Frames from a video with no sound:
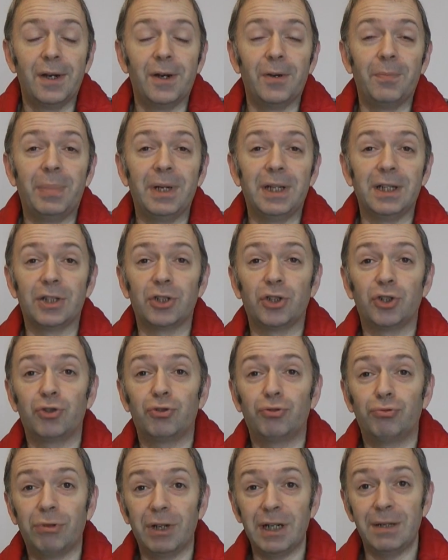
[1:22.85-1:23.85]
have been
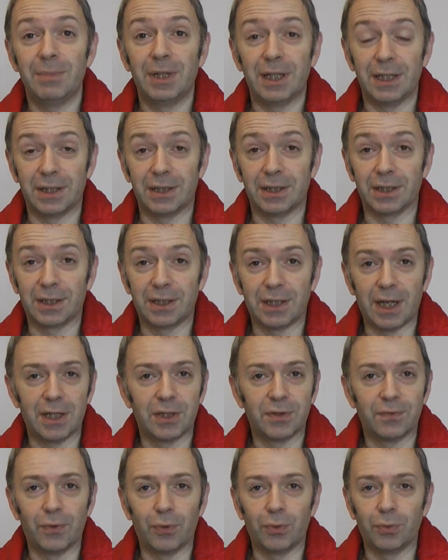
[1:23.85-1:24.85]
extremely
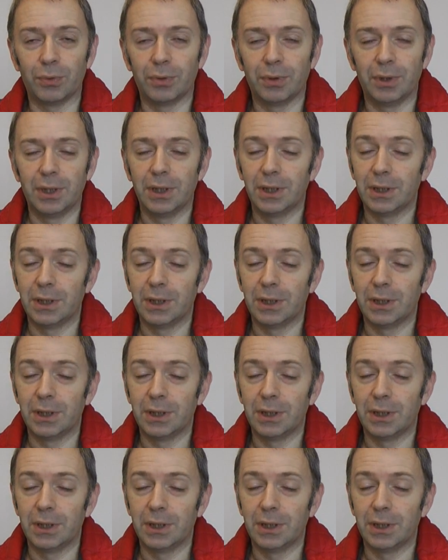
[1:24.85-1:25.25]
successful,